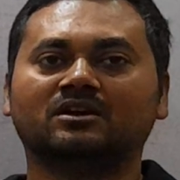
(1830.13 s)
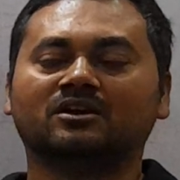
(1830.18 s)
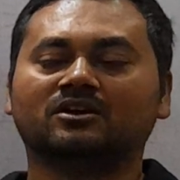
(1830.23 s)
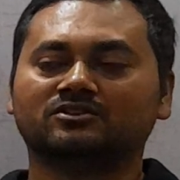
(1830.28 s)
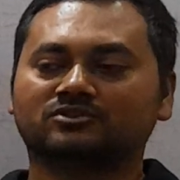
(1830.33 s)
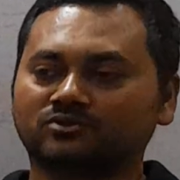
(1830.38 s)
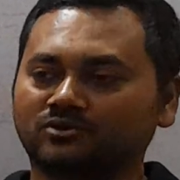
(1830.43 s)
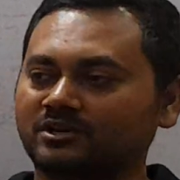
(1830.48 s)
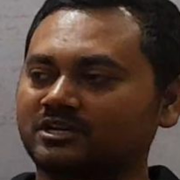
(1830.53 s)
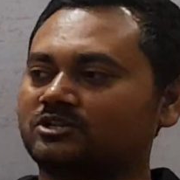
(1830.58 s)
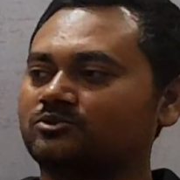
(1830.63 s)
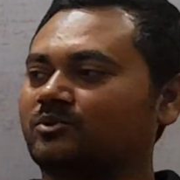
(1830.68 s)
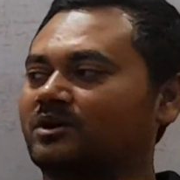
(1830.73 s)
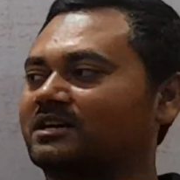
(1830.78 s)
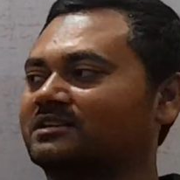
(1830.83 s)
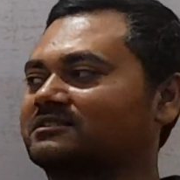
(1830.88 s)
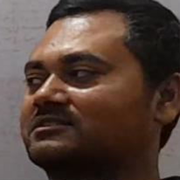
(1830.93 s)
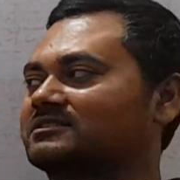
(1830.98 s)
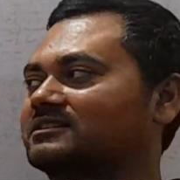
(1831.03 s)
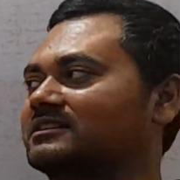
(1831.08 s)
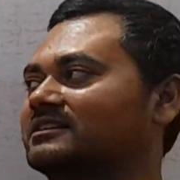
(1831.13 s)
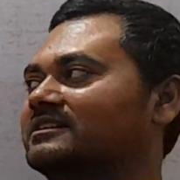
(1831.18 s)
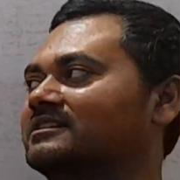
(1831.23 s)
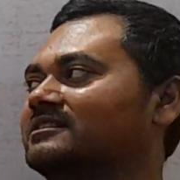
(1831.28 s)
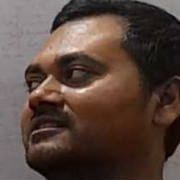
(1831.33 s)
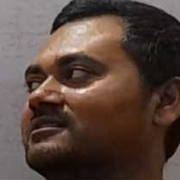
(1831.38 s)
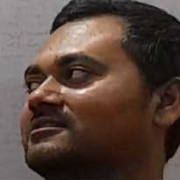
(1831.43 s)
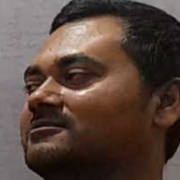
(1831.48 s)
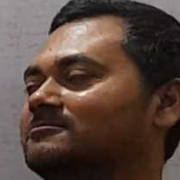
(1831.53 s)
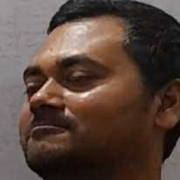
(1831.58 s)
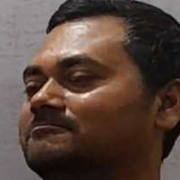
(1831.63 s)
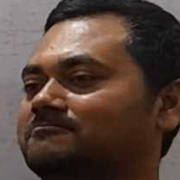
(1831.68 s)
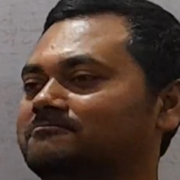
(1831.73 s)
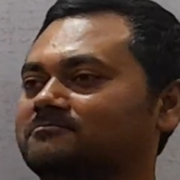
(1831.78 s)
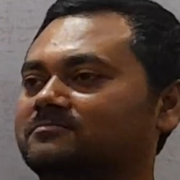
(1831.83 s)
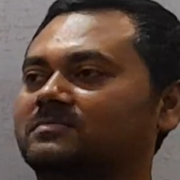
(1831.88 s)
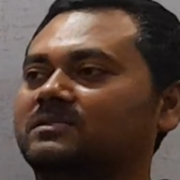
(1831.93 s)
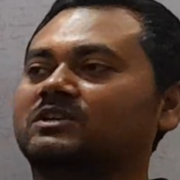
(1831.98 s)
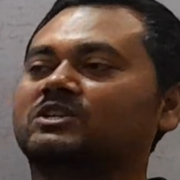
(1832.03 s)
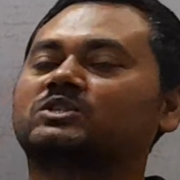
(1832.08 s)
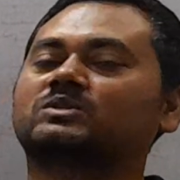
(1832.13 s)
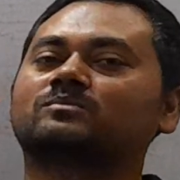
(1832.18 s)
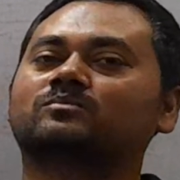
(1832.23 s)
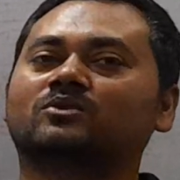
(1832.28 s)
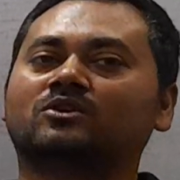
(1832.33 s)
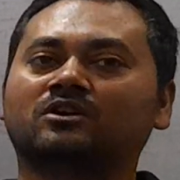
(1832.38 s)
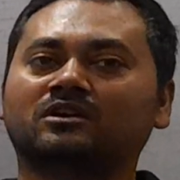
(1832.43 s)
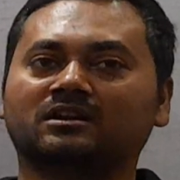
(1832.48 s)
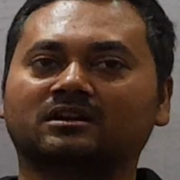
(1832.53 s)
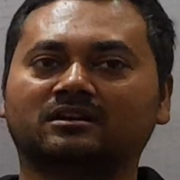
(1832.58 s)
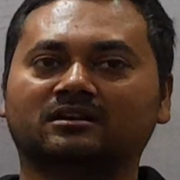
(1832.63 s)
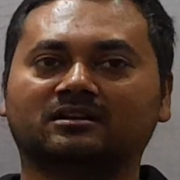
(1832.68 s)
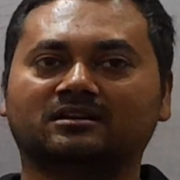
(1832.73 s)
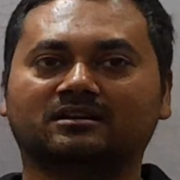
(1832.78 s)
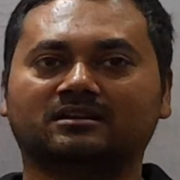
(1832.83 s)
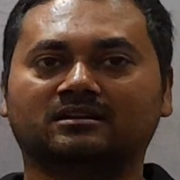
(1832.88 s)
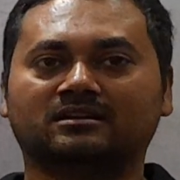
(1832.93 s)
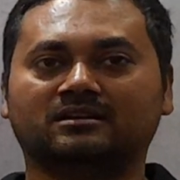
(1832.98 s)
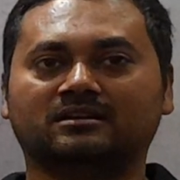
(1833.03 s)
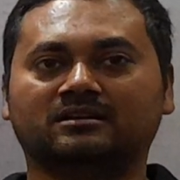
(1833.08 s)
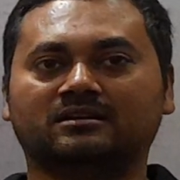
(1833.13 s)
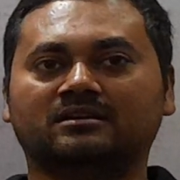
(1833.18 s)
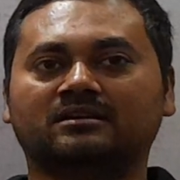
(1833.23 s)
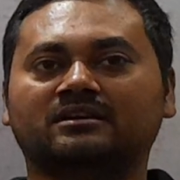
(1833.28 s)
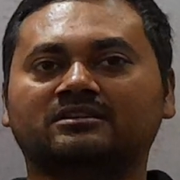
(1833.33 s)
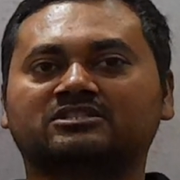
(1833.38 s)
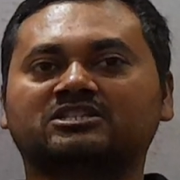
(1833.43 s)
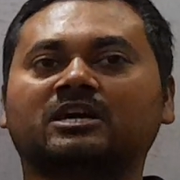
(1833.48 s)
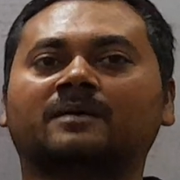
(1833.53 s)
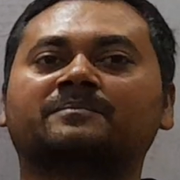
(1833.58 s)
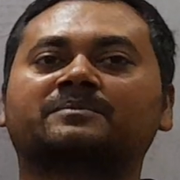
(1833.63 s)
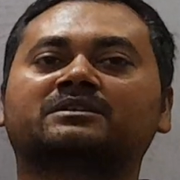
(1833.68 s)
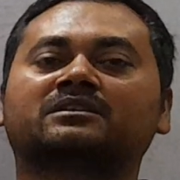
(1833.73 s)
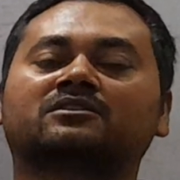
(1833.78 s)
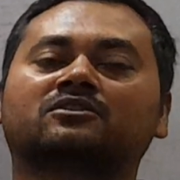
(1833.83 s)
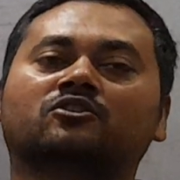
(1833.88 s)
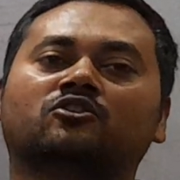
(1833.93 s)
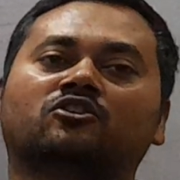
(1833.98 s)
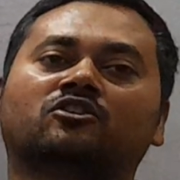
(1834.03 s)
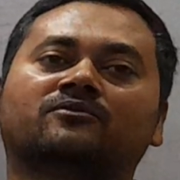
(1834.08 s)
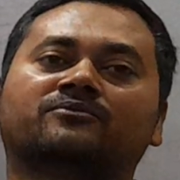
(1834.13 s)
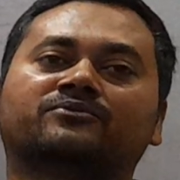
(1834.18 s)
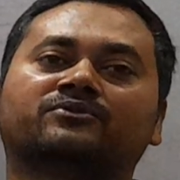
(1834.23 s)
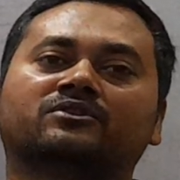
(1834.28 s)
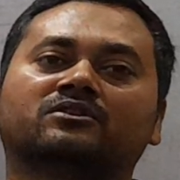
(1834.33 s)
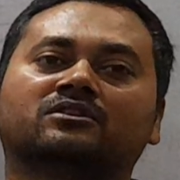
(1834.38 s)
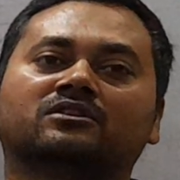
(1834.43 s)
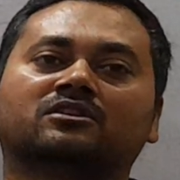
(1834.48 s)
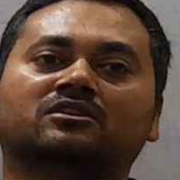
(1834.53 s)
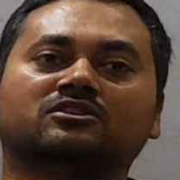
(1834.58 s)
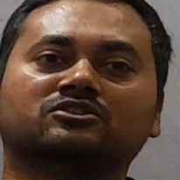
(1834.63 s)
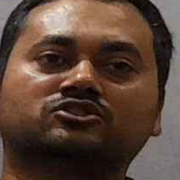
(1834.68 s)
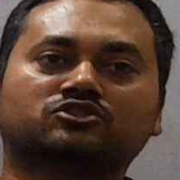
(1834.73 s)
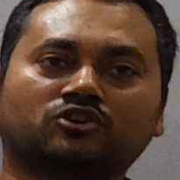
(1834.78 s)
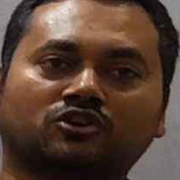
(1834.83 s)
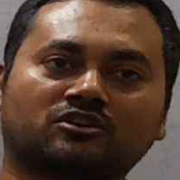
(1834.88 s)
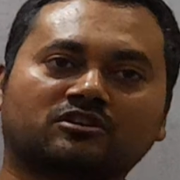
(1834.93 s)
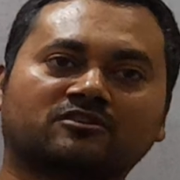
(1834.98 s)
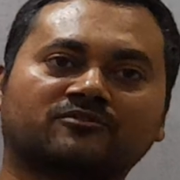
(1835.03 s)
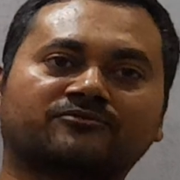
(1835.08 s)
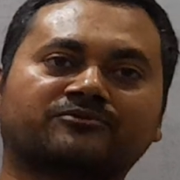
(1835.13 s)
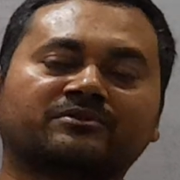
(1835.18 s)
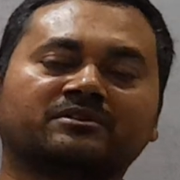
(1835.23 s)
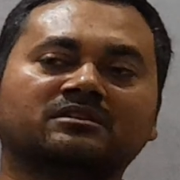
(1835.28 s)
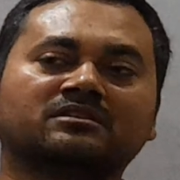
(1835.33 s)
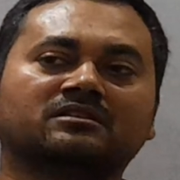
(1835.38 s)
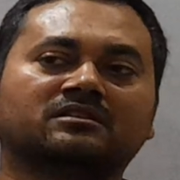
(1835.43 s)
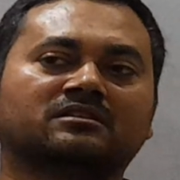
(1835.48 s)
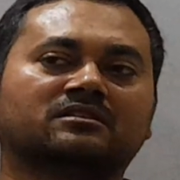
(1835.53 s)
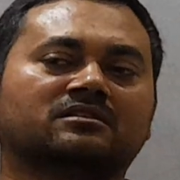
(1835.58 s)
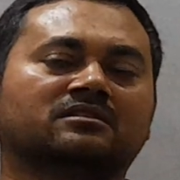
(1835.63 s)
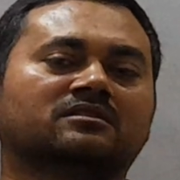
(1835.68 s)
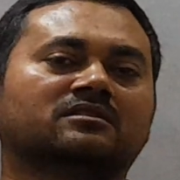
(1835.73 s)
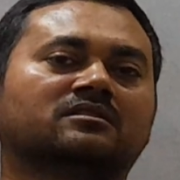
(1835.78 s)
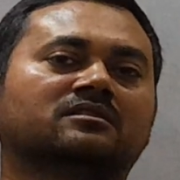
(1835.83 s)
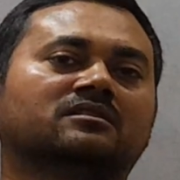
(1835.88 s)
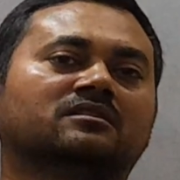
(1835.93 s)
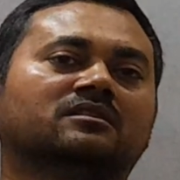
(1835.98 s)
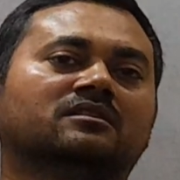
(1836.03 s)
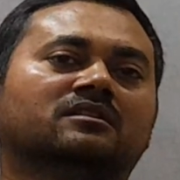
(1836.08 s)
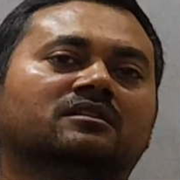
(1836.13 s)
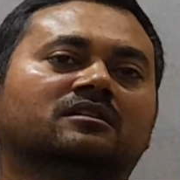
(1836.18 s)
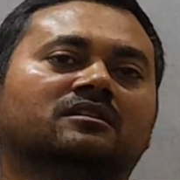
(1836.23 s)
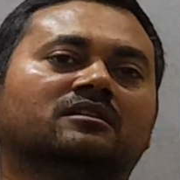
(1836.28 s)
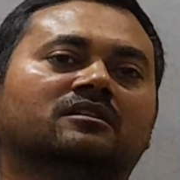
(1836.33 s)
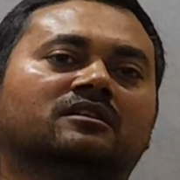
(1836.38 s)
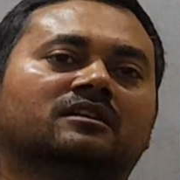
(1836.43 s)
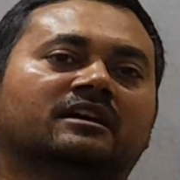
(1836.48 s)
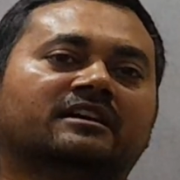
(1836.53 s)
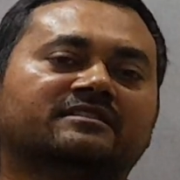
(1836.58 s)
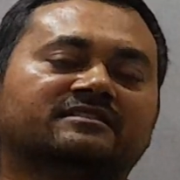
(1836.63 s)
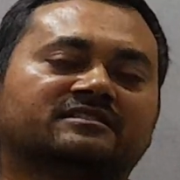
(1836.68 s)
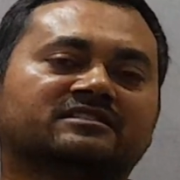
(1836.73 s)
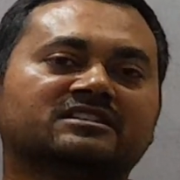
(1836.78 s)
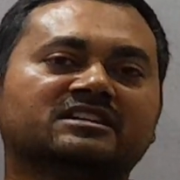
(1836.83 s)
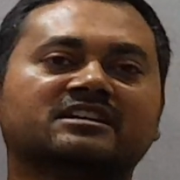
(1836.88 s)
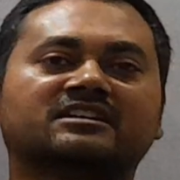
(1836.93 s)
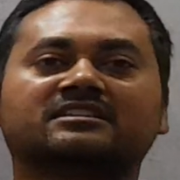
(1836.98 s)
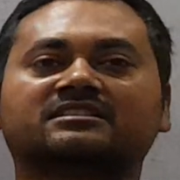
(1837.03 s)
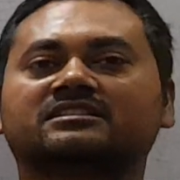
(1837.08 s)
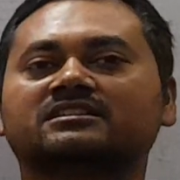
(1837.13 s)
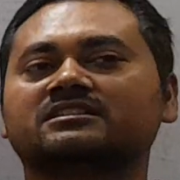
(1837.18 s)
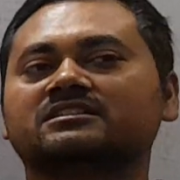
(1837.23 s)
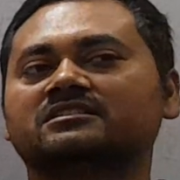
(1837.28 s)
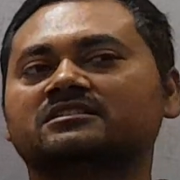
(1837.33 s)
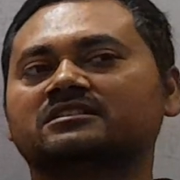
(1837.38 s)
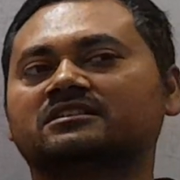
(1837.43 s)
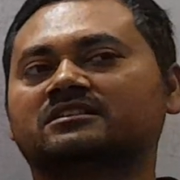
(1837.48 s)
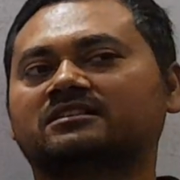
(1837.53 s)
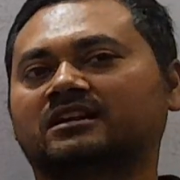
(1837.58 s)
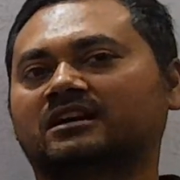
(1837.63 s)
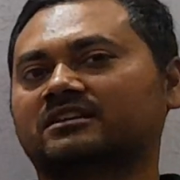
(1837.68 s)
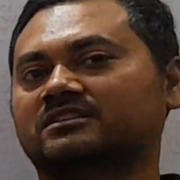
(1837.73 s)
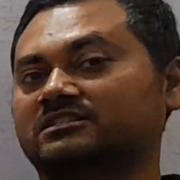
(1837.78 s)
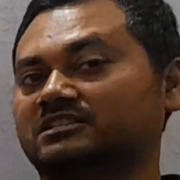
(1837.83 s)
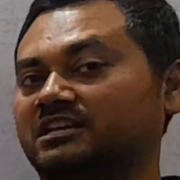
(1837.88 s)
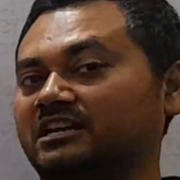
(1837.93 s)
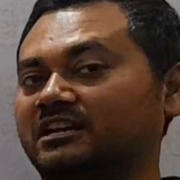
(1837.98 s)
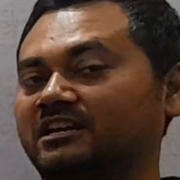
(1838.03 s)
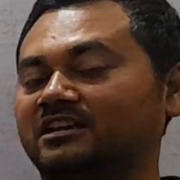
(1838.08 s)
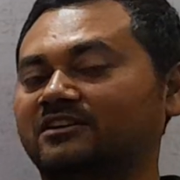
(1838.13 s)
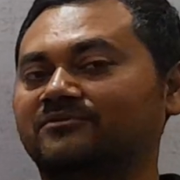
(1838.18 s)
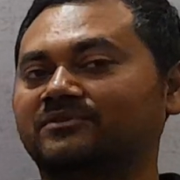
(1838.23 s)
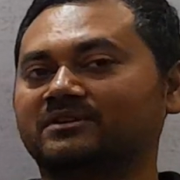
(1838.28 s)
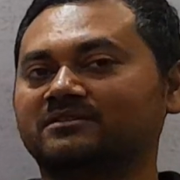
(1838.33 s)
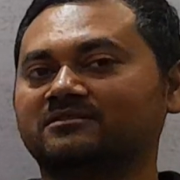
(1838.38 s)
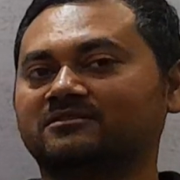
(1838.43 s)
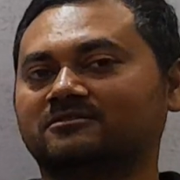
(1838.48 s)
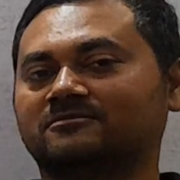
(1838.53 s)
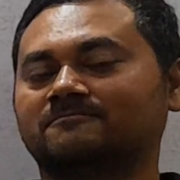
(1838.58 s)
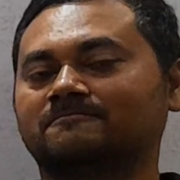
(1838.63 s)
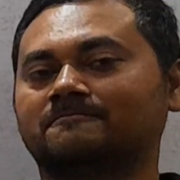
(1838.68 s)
So it was a small chapter of geography, NCERT class 11th.